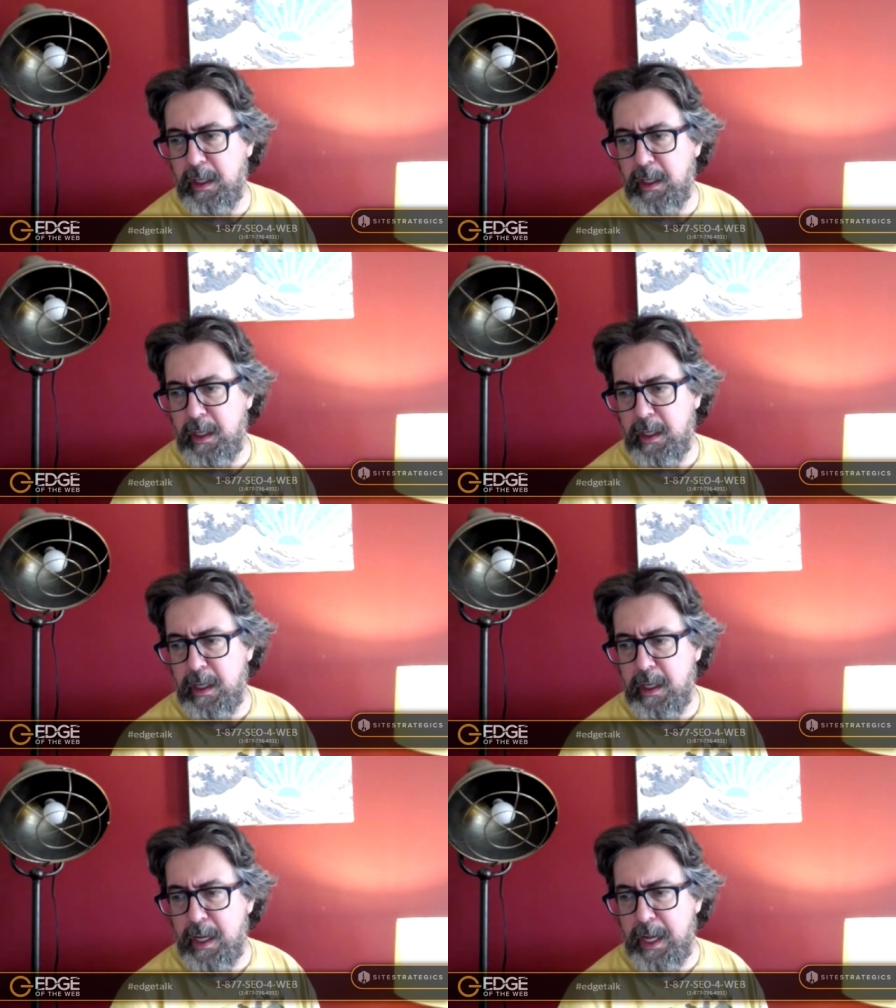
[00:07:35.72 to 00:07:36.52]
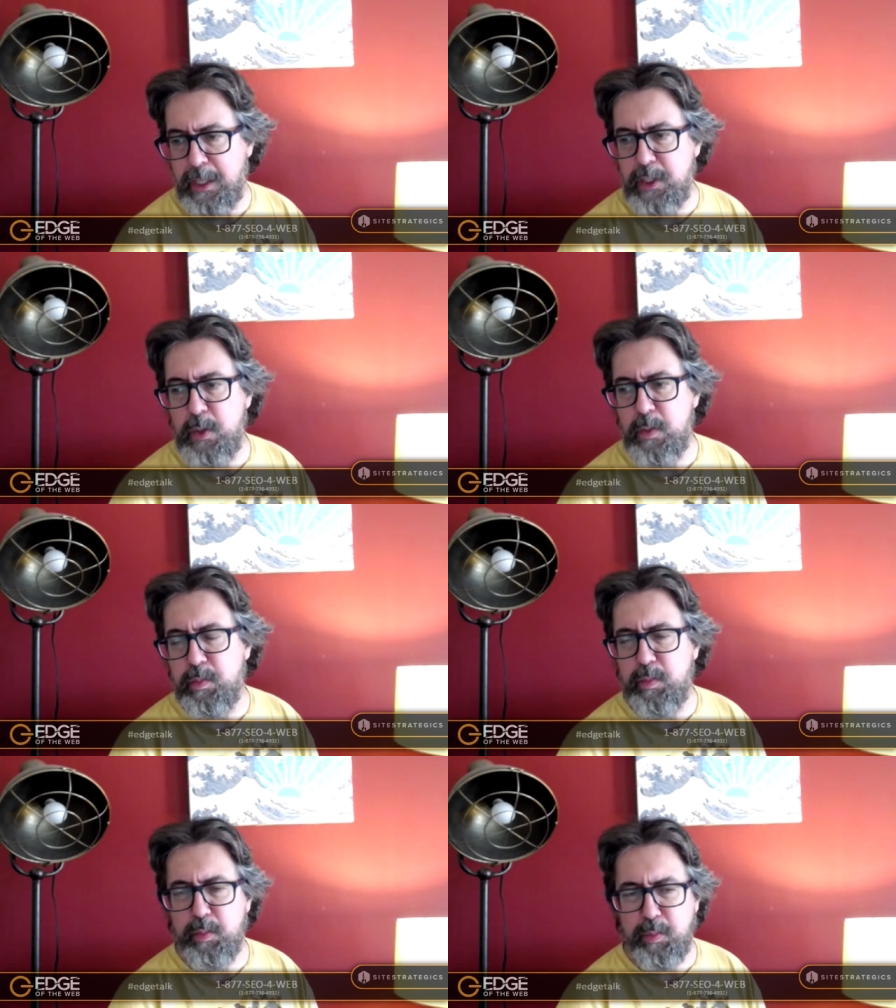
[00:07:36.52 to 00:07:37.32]
yep, and
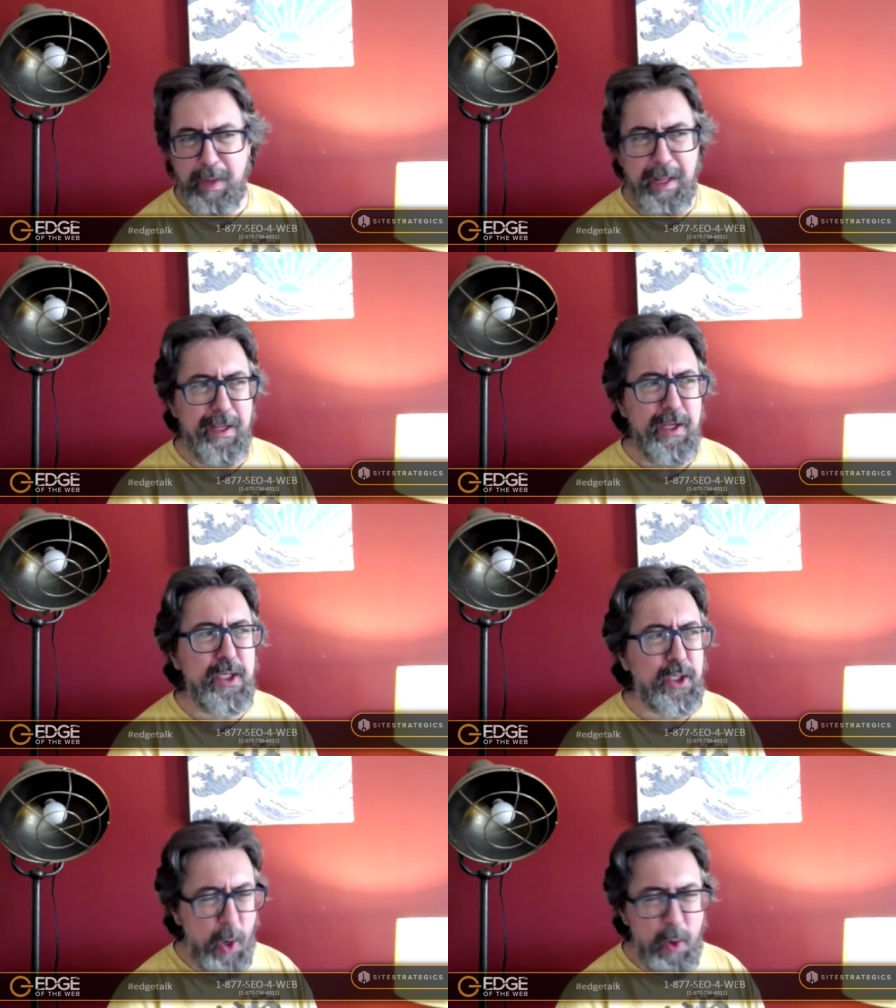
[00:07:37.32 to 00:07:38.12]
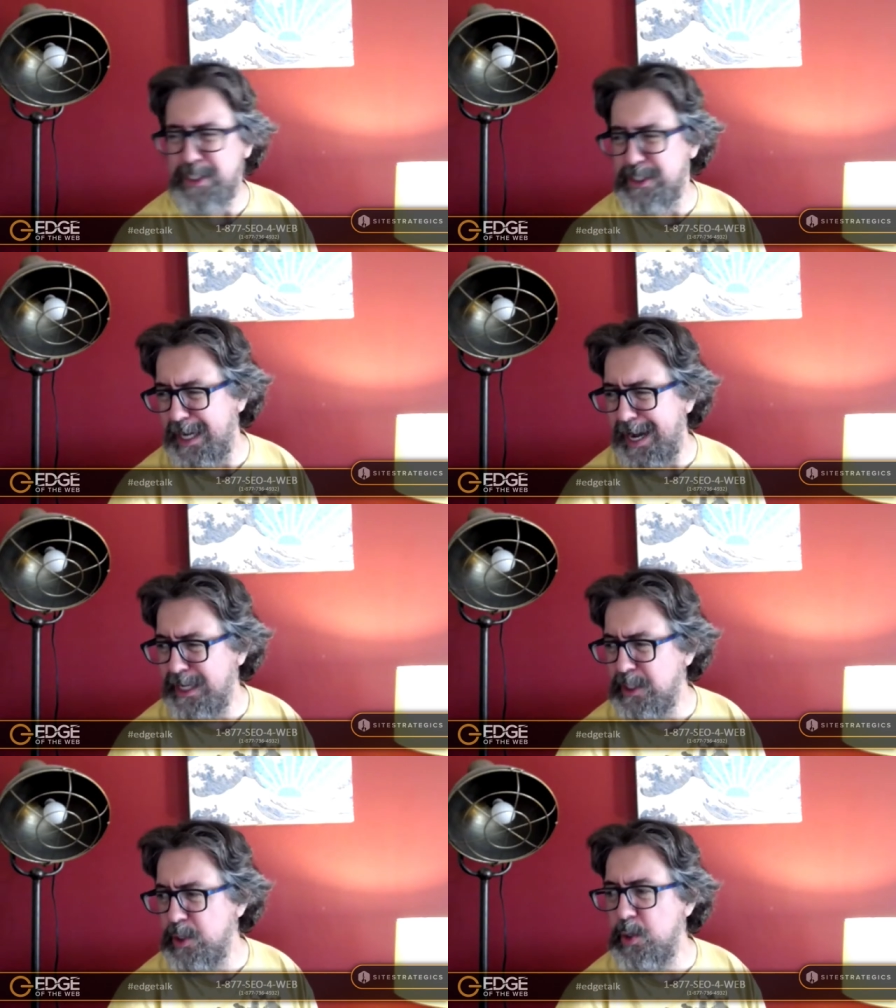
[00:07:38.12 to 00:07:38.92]
you go
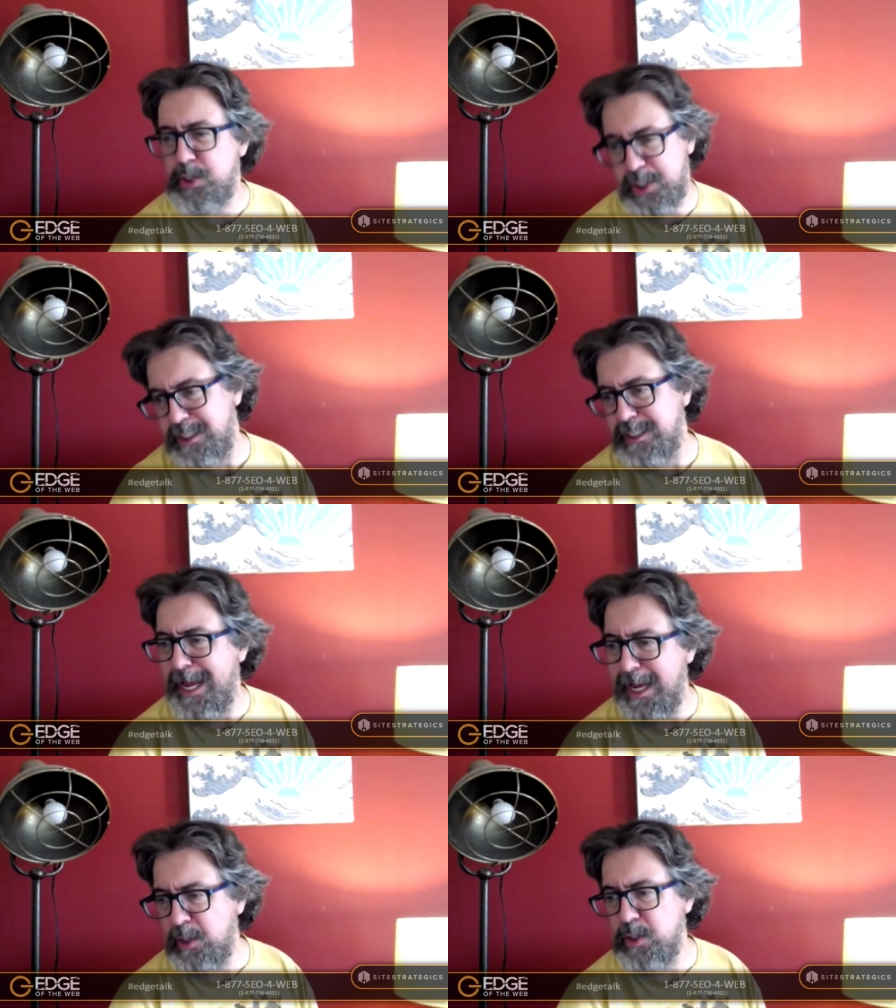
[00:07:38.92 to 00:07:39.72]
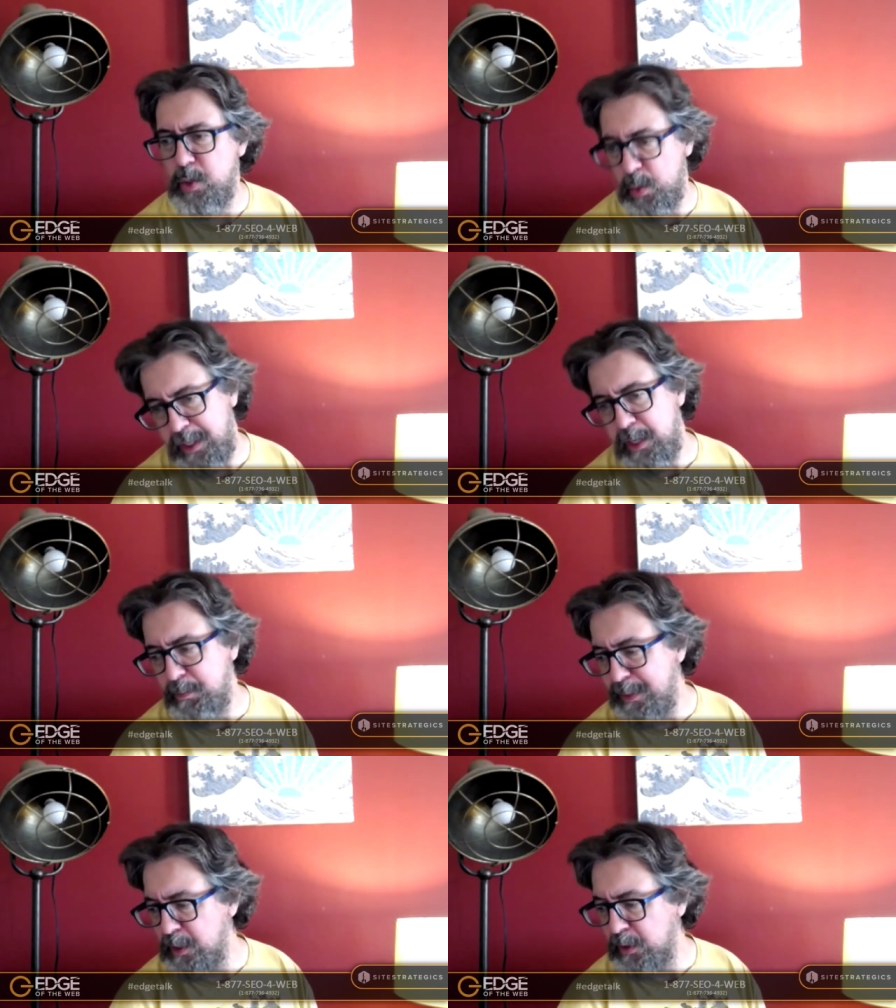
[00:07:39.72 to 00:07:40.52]
inside, you sit down, you eat a
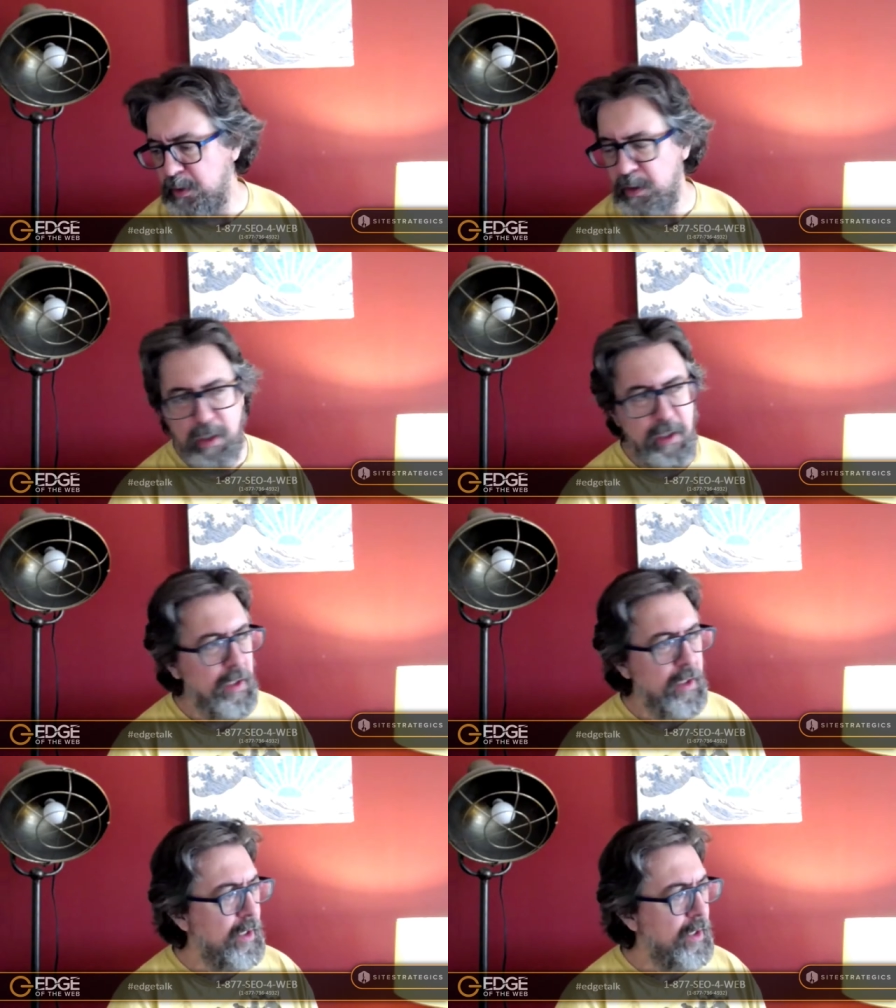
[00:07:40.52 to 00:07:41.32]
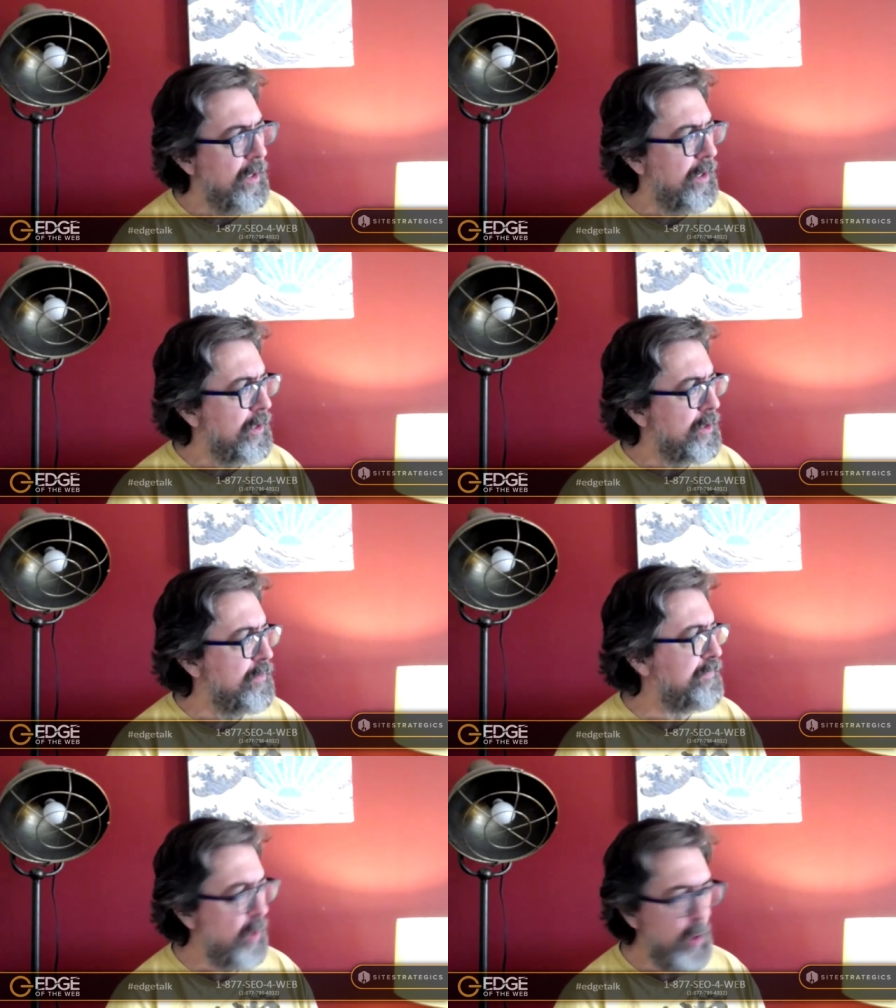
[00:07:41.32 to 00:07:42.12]
meal,
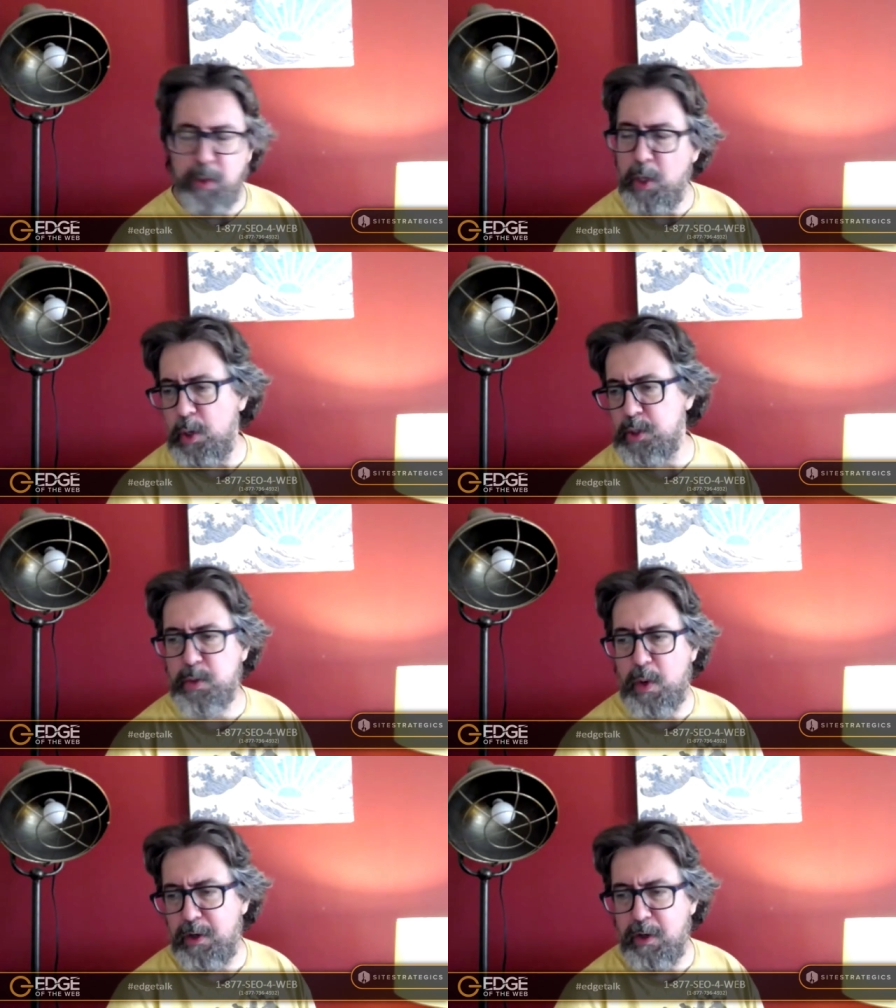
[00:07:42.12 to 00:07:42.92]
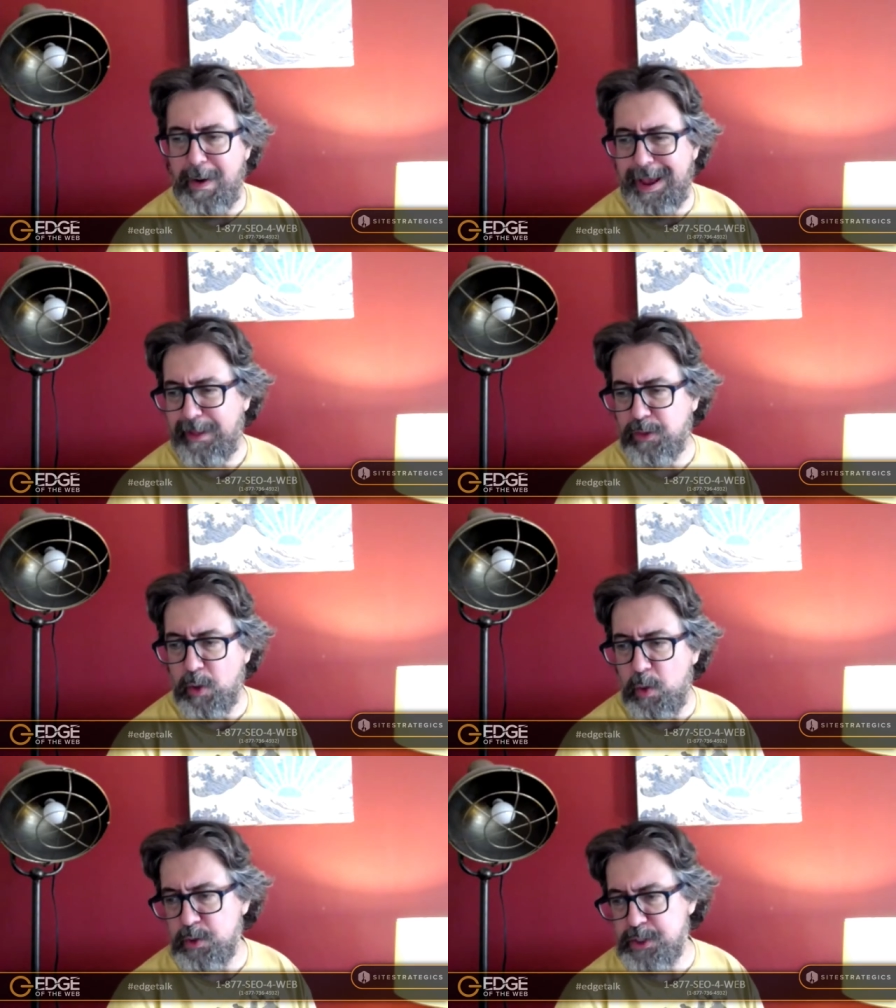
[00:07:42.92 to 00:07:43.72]
your phone knows where you're at
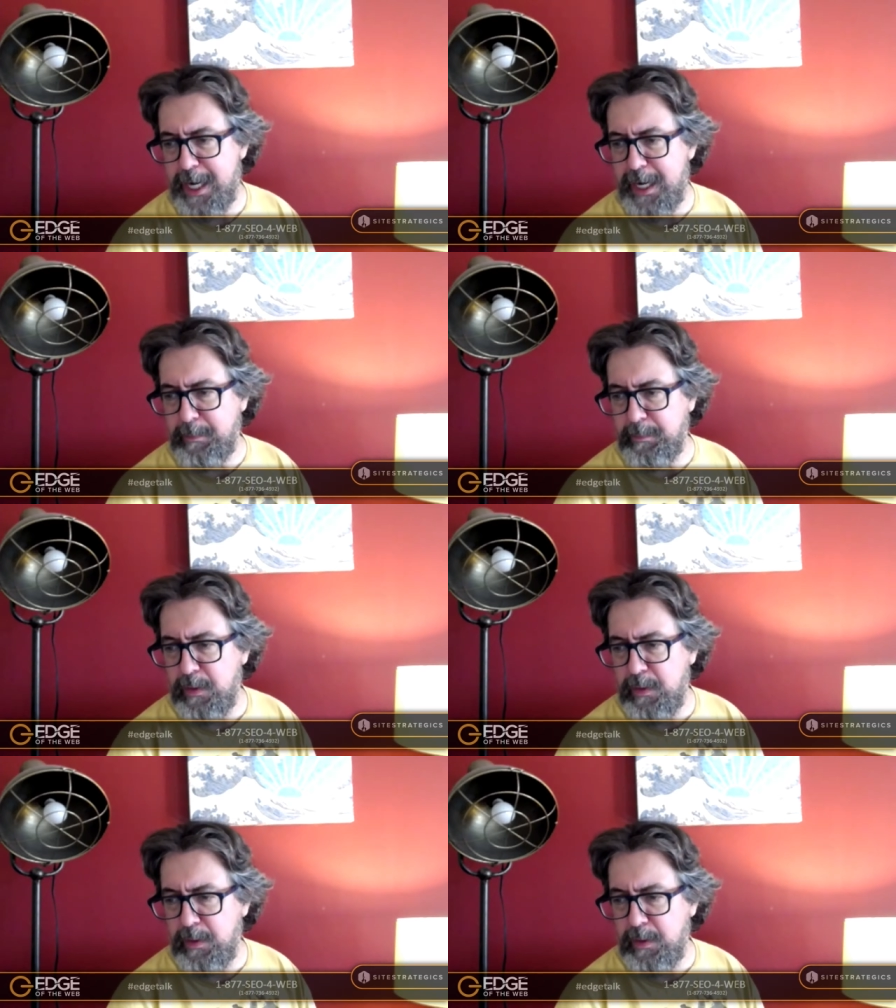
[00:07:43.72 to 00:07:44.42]
the whole time